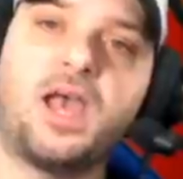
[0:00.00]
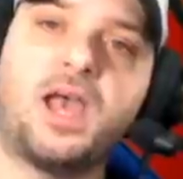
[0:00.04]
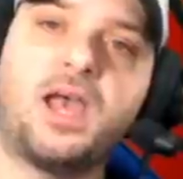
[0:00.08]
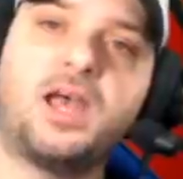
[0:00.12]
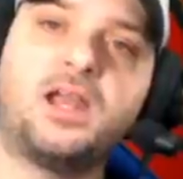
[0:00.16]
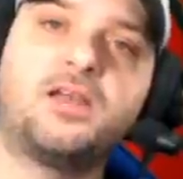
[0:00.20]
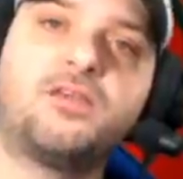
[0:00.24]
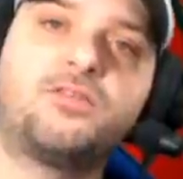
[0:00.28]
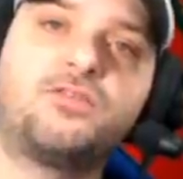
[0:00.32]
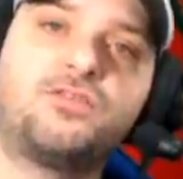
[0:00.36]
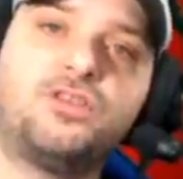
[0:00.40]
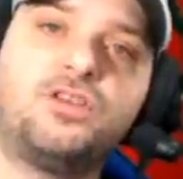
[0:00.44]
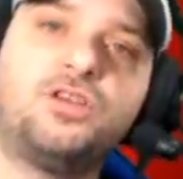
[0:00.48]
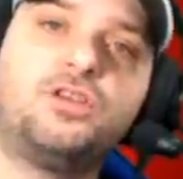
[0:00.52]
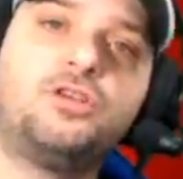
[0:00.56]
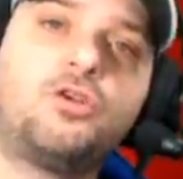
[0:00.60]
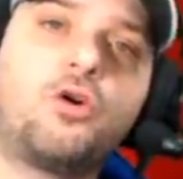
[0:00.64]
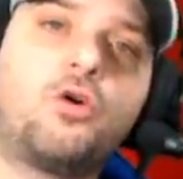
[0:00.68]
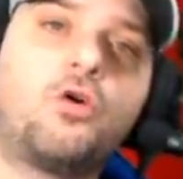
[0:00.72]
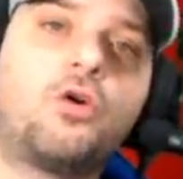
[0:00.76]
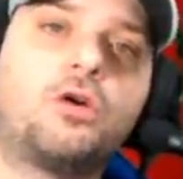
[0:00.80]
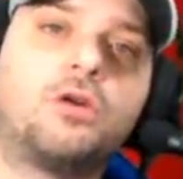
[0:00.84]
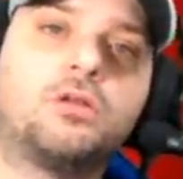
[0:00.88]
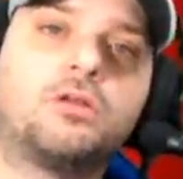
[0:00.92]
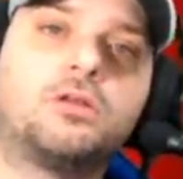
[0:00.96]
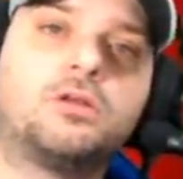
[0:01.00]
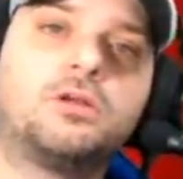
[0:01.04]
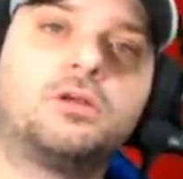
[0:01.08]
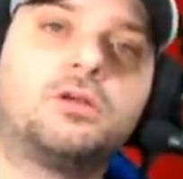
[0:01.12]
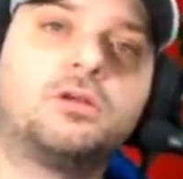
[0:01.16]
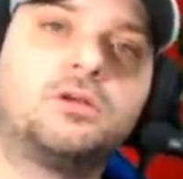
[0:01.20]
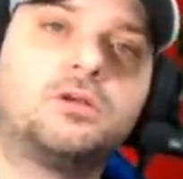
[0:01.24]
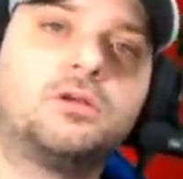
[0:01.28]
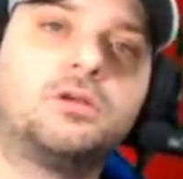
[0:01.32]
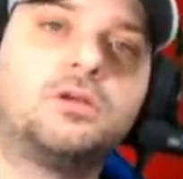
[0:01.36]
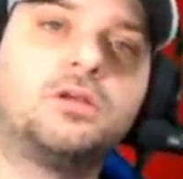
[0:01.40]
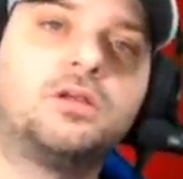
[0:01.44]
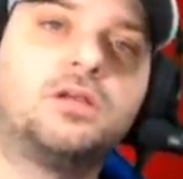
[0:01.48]
NFC North
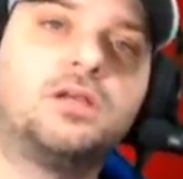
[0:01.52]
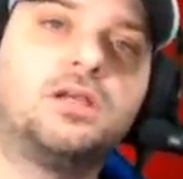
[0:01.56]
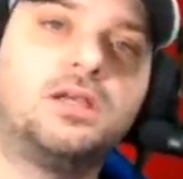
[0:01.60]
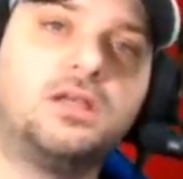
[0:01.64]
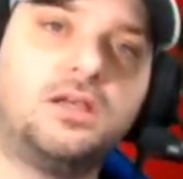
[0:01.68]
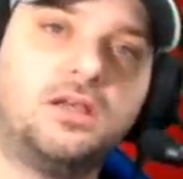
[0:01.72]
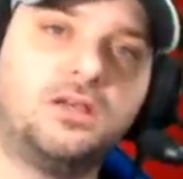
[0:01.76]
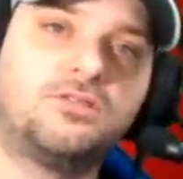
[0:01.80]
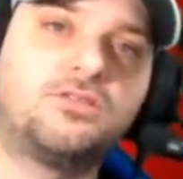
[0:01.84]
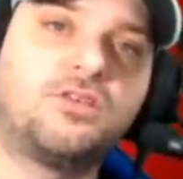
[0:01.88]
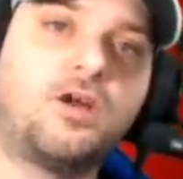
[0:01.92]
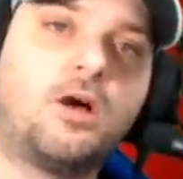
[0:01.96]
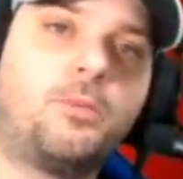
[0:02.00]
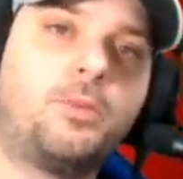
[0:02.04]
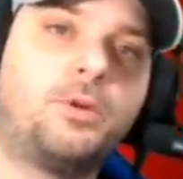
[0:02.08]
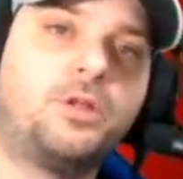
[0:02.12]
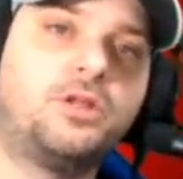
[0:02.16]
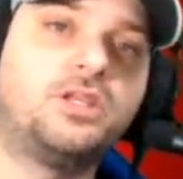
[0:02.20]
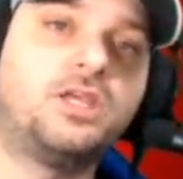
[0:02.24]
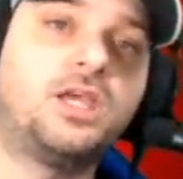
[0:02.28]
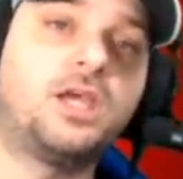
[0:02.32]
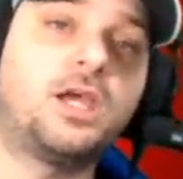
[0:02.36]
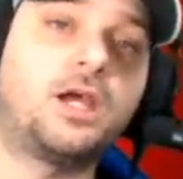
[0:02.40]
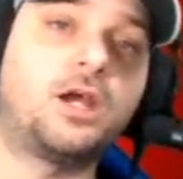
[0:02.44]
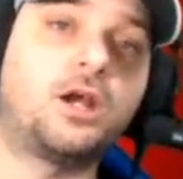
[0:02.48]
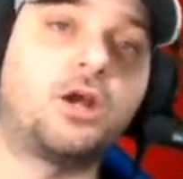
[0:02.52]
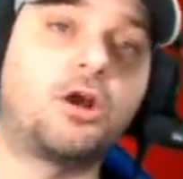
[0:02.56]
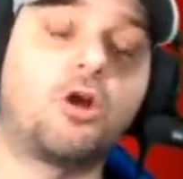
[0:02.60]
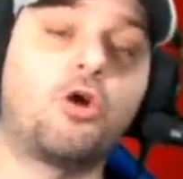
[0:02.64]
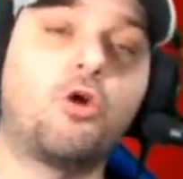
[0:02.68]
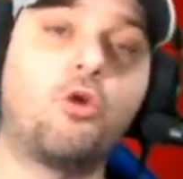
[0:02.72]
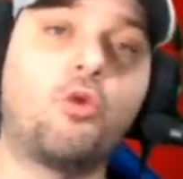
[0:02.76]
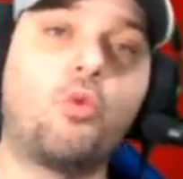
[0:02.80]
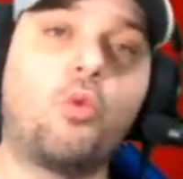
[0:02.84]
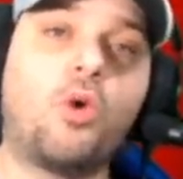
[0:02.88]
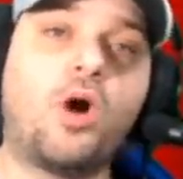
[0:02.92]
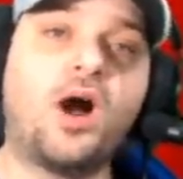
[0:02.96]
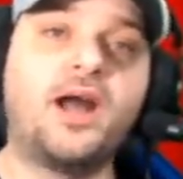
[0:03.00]
is up in the air.
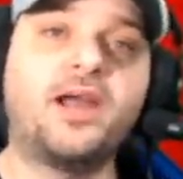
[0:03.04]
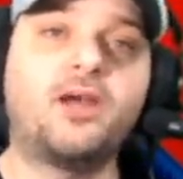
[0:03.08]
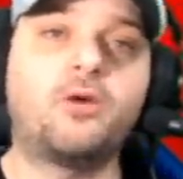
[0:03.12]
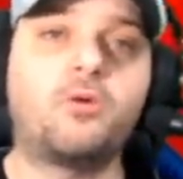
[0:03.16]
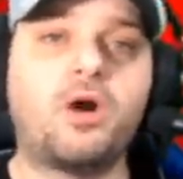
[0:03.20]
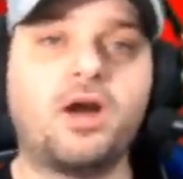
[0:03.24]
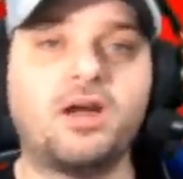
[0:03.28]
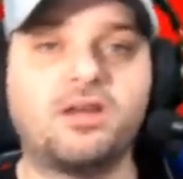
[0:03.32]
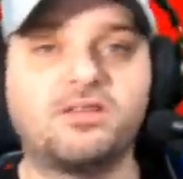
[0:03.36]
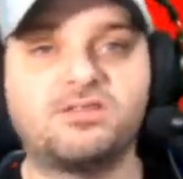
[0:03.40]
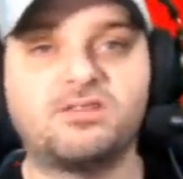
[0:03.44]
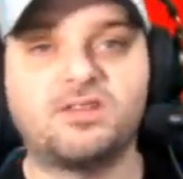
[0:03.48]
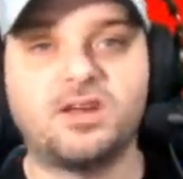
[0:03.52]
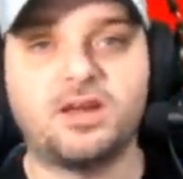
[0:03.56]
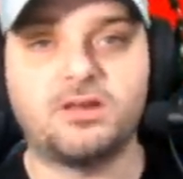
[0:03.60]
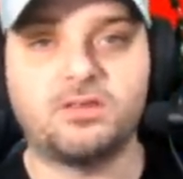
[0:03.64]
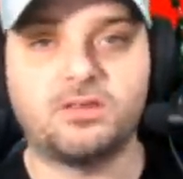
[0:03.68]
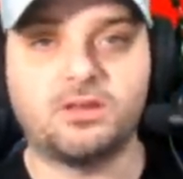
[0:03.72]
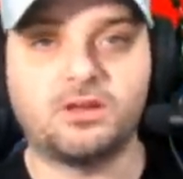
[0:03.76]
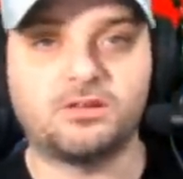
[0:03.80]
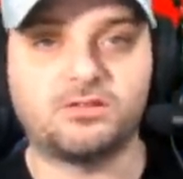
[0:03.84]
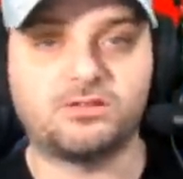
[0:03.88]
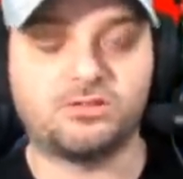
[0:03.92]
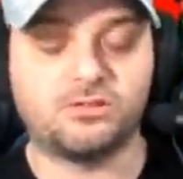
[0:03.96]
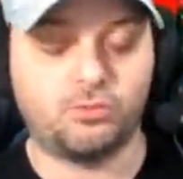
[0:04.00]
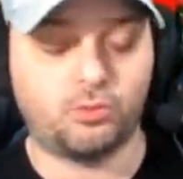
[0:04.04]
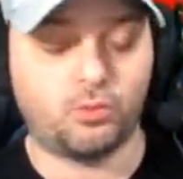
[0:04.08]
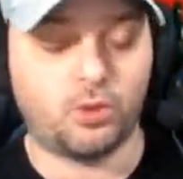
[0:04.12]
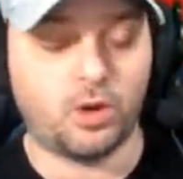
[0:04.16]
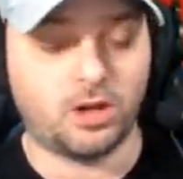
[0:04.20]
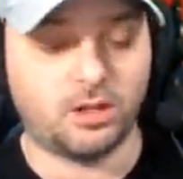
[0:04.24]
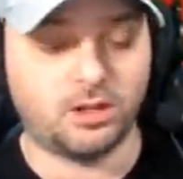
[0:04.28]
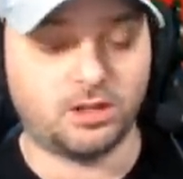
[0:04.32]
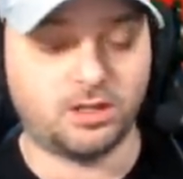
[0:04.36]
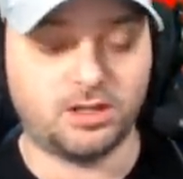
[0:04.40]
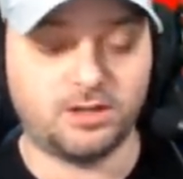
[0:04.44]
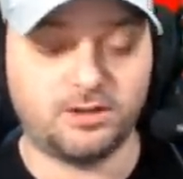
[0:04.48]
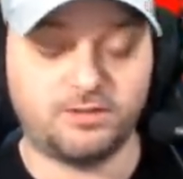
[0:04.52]
Why do I say this?
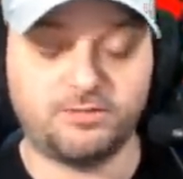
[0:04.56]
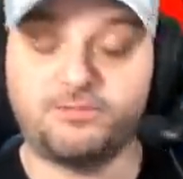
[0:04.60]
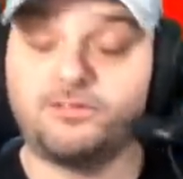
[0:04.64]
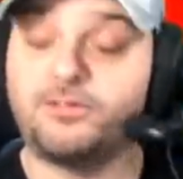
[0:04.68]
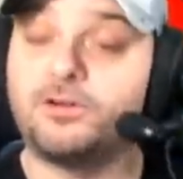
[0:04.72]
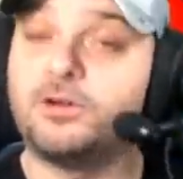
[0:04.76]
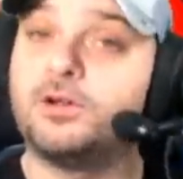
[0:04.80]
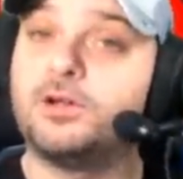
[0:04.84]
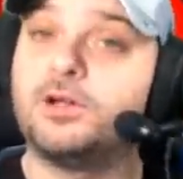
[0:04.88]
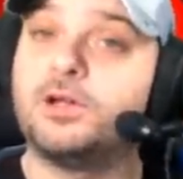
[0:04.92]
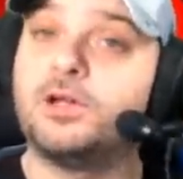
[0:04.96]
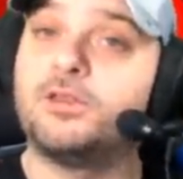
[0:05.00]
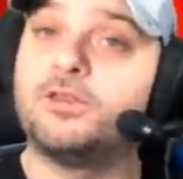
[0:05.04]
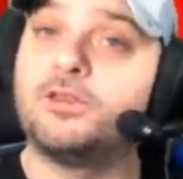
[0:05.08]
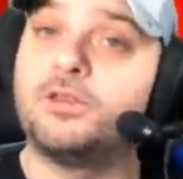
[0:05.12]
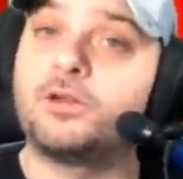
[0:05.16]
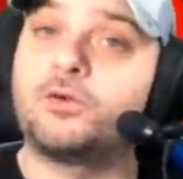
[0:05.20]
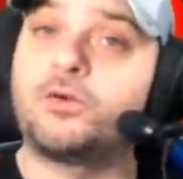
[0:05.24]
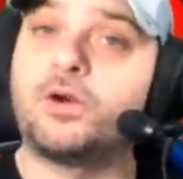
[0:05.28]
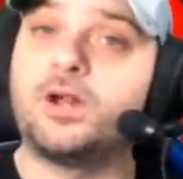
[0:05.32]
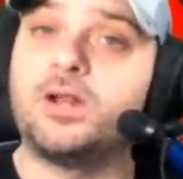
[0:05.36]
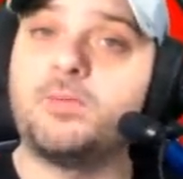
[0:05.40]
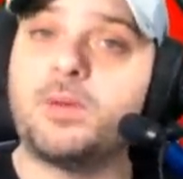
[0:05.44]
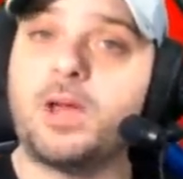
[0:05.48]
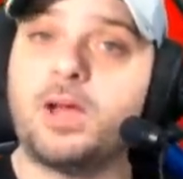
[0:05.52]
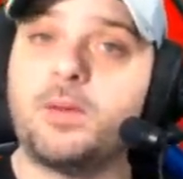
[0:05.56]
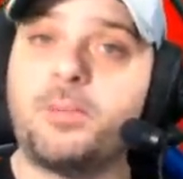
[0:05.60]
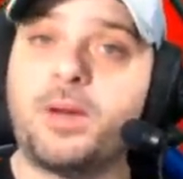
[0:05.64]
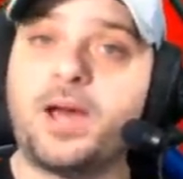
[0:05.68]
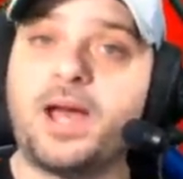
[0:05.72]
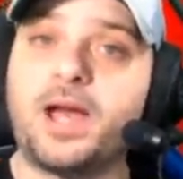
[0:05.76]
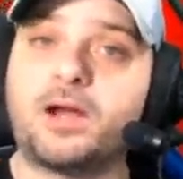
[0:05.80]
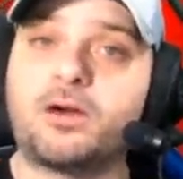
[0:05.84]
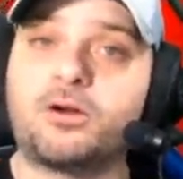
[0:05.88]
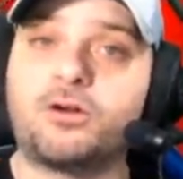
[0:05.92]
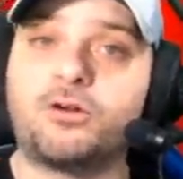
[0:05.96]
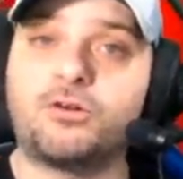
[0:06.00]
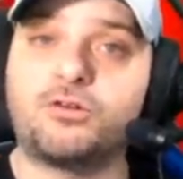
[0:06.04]
Well, if the Green Bay
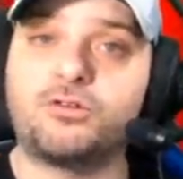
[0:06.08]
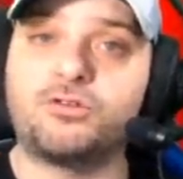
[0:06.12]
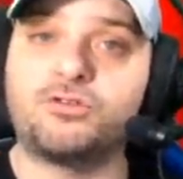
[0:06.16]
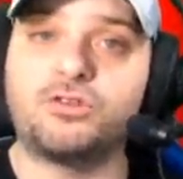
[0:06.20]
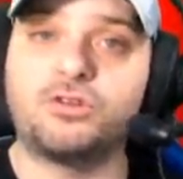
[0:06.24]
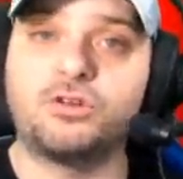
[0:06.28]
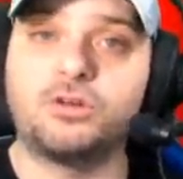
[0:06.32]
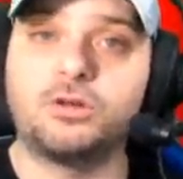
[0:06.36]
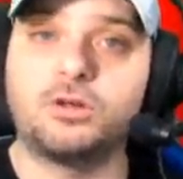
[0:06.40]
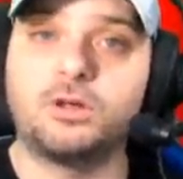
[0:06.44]
Packers